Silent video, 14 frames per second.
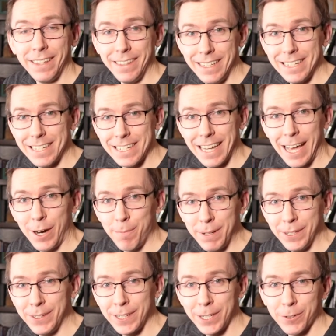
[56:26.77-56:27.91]
This is an
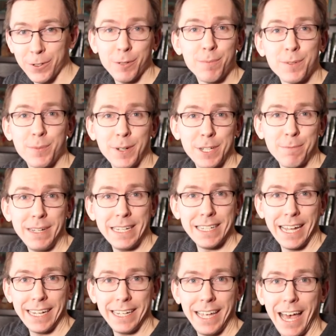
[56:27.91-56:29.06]
abelian group, which means
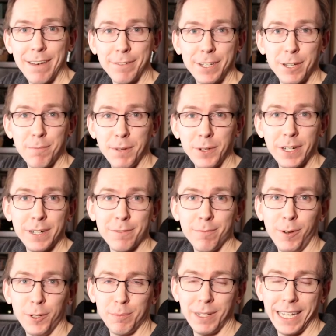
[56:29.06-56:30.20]
I have commutative
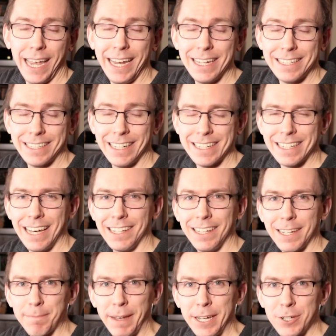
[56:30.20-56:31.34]
multiplication. It's not
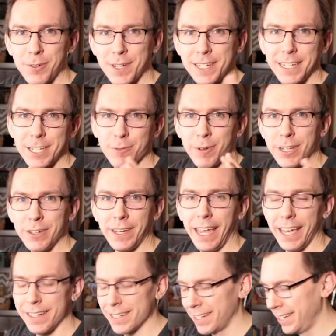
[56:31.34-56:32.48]
like matrices where you
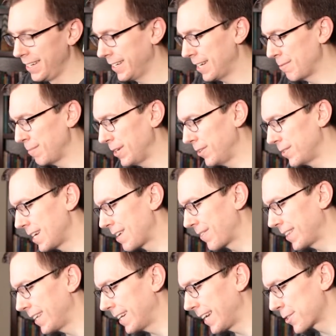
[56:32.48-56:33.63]
can't commute and
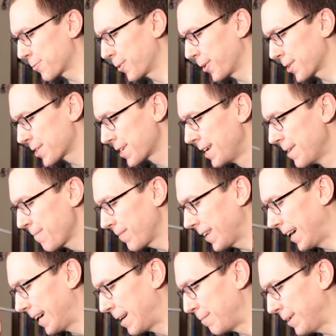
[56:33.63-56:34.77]
everything gets worse.
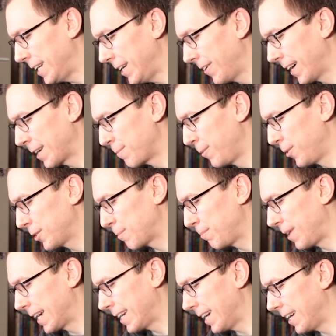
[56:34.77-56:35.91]
Here I can
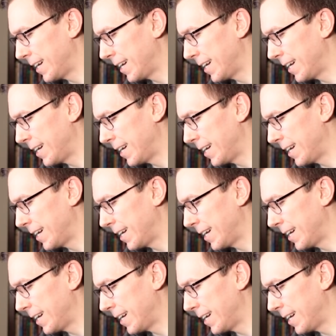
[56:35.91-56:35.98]
multiply,